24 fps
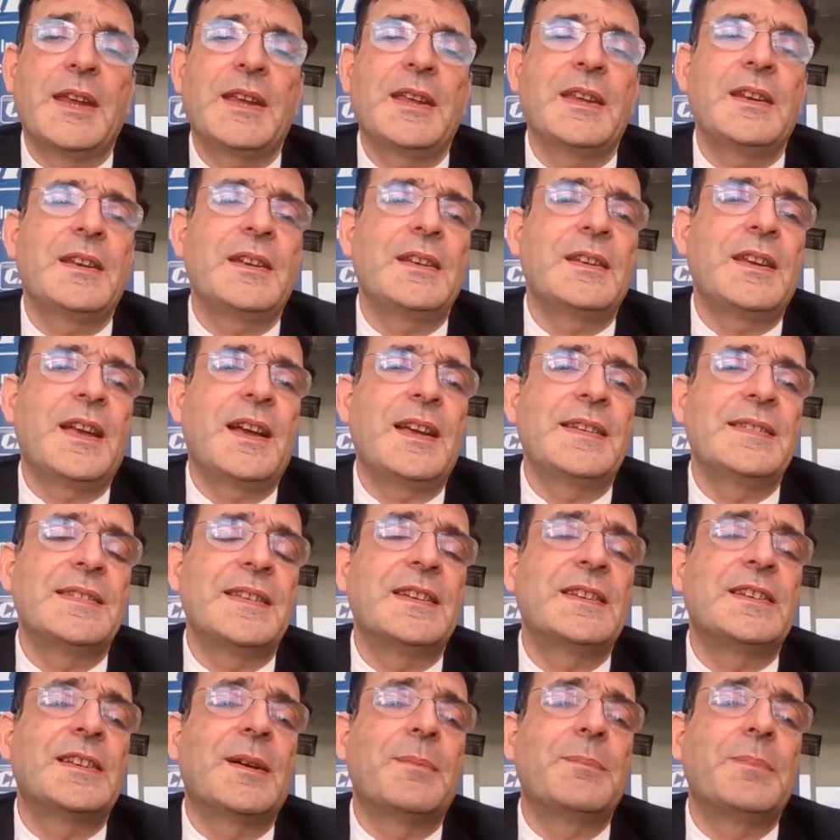Make in India is
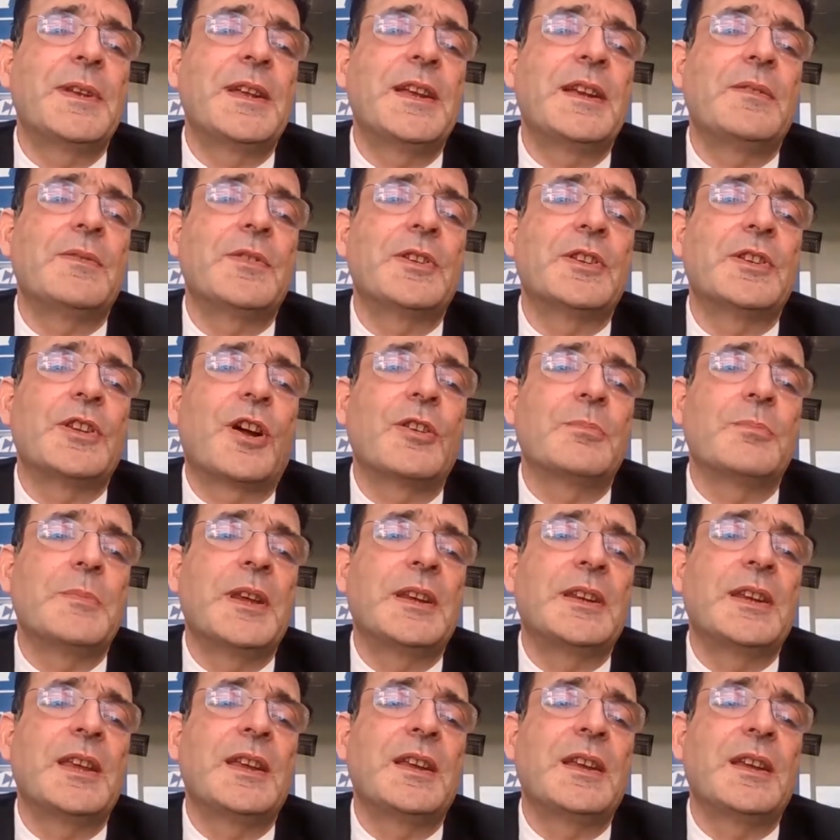incomplete without
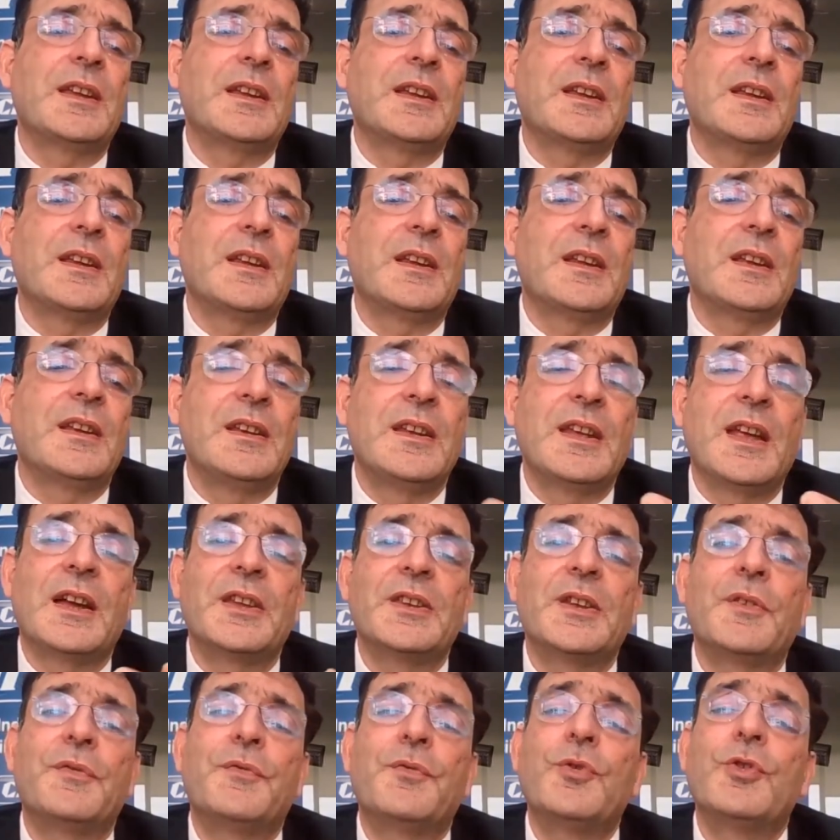making
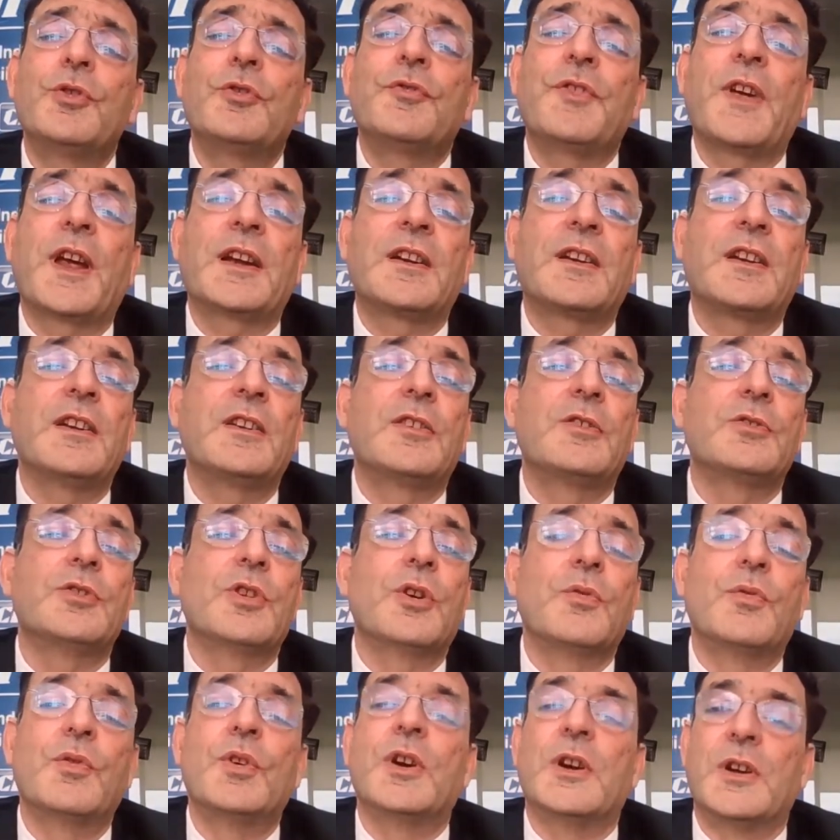India the food factory to
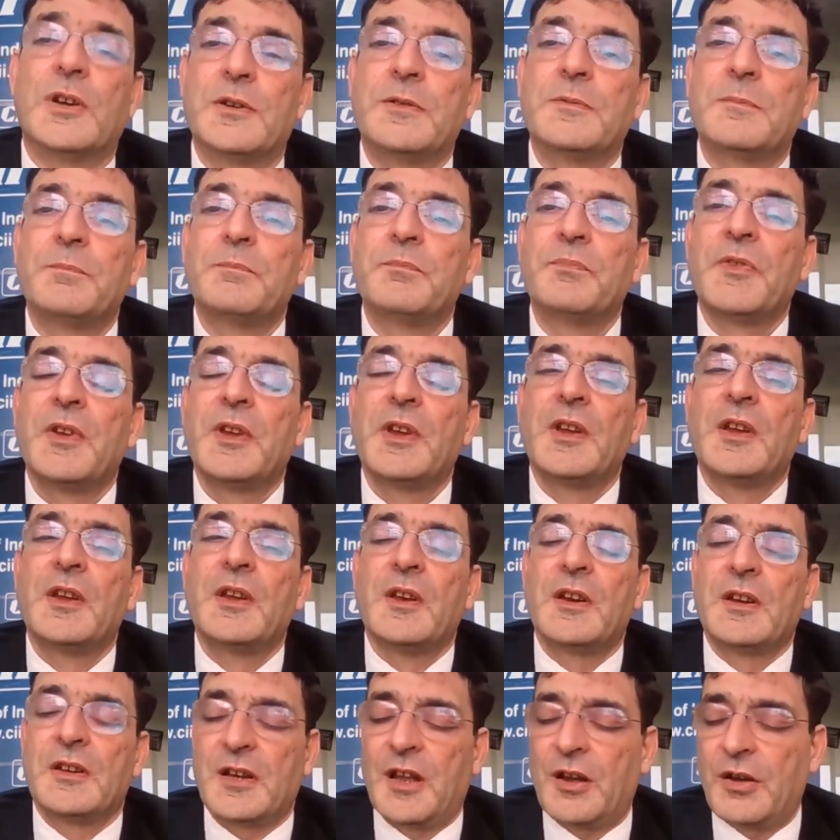the world.
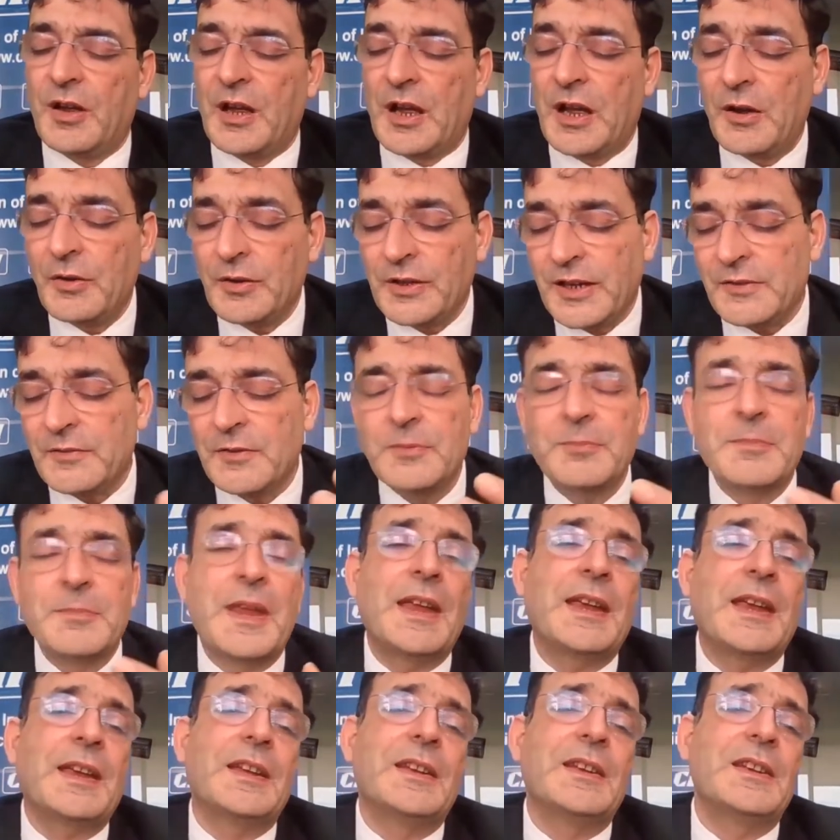Now, how can we
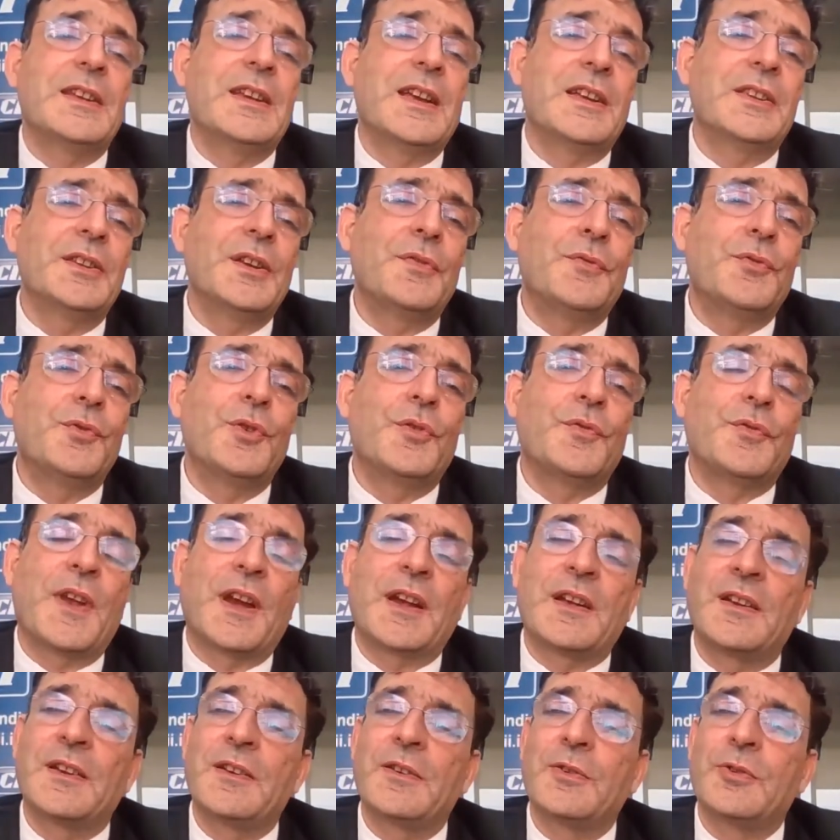make India the food
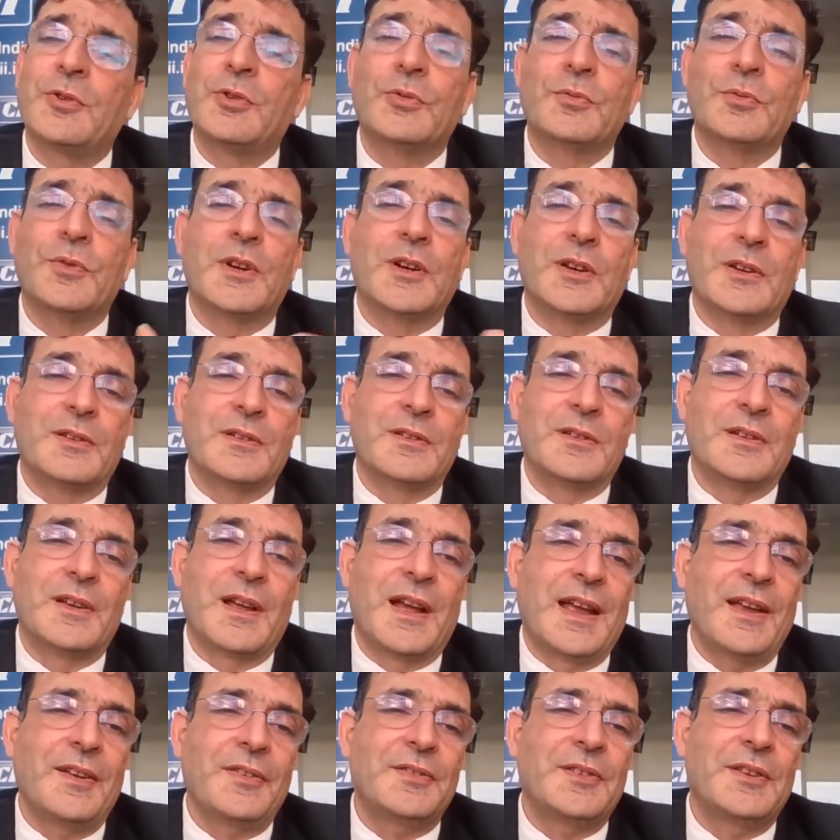factory to the world?
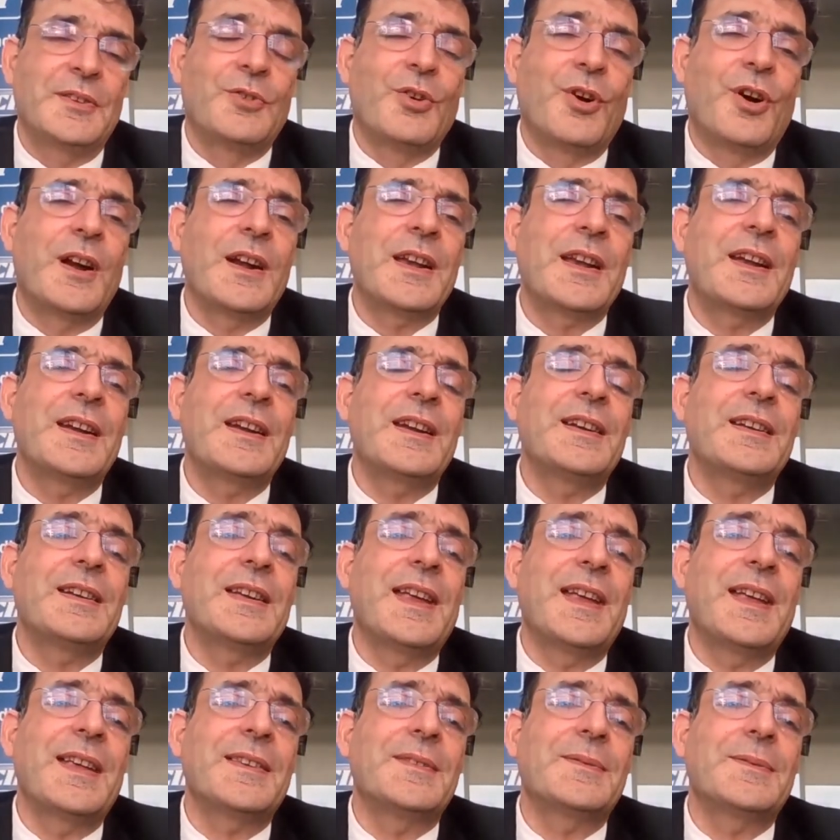I've gone are the
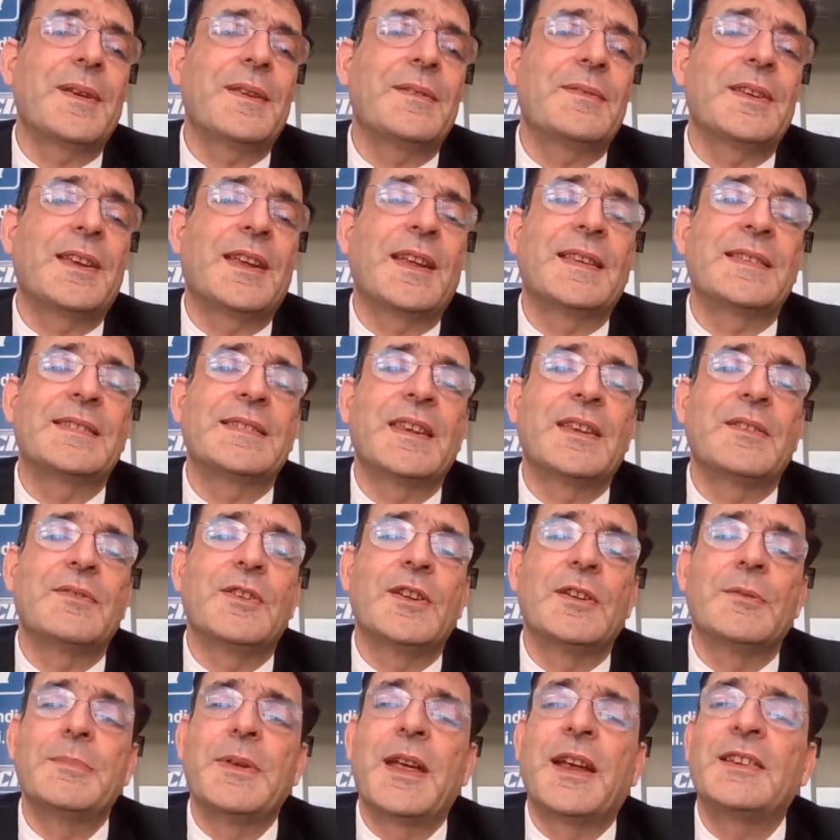days where we can say
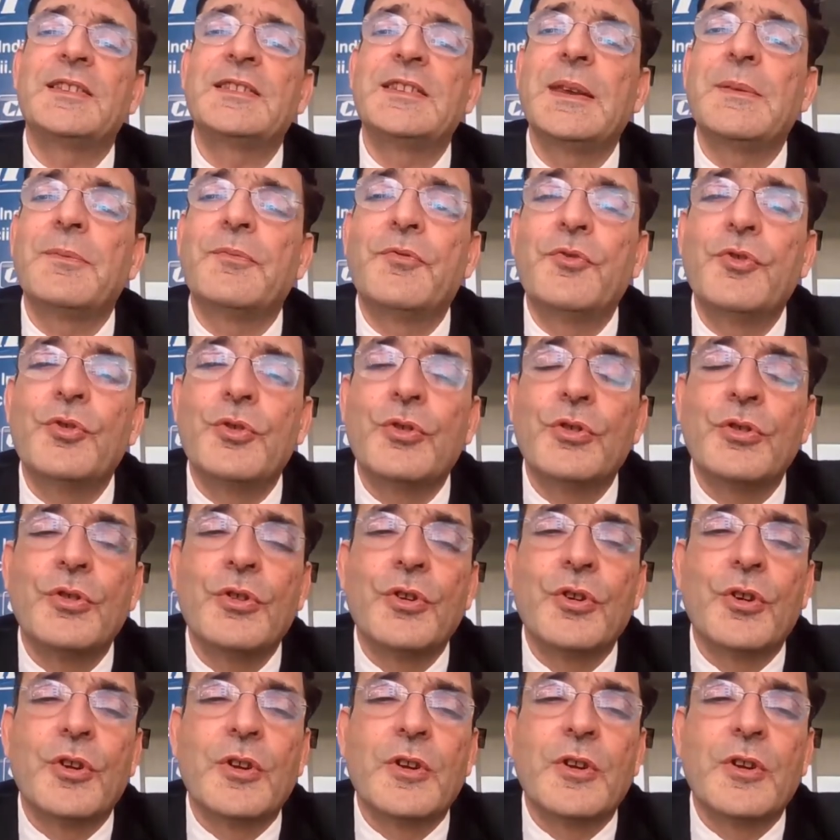we'll make cheap food,